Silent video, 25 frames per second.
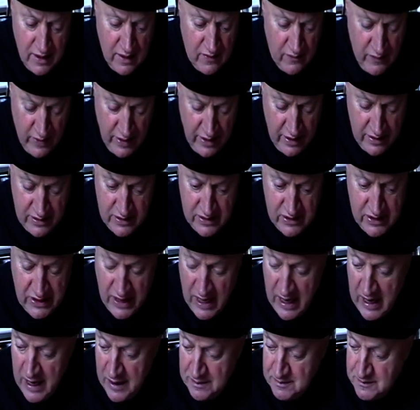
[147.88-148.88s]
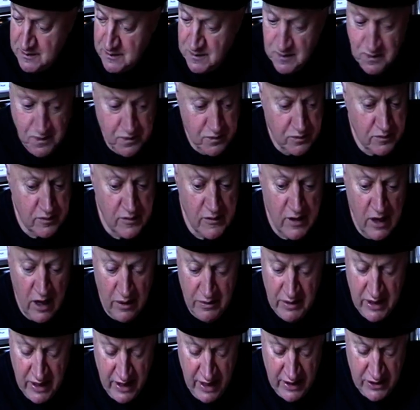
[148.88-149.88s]
that
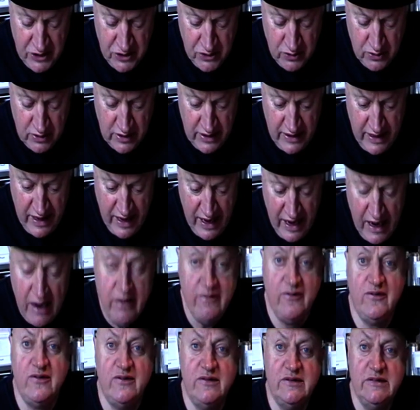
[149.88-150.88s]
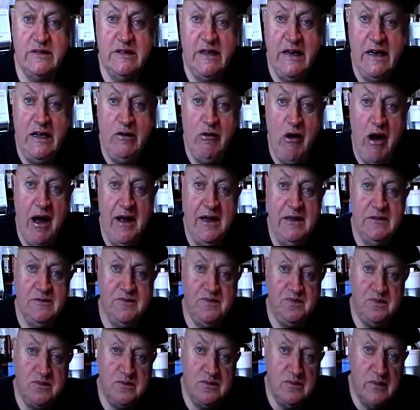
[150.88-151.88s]
I'm going to shortly have. Anyway,
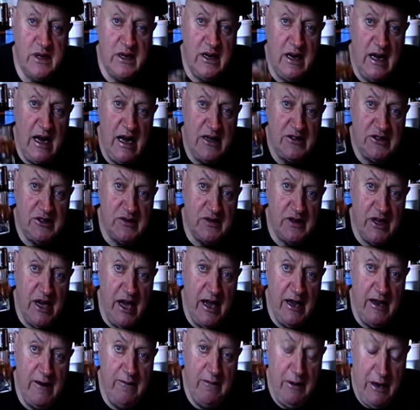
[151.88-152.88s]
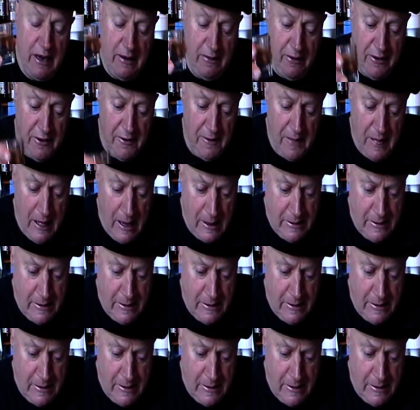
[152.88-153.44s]
the glass of cayenne pepper,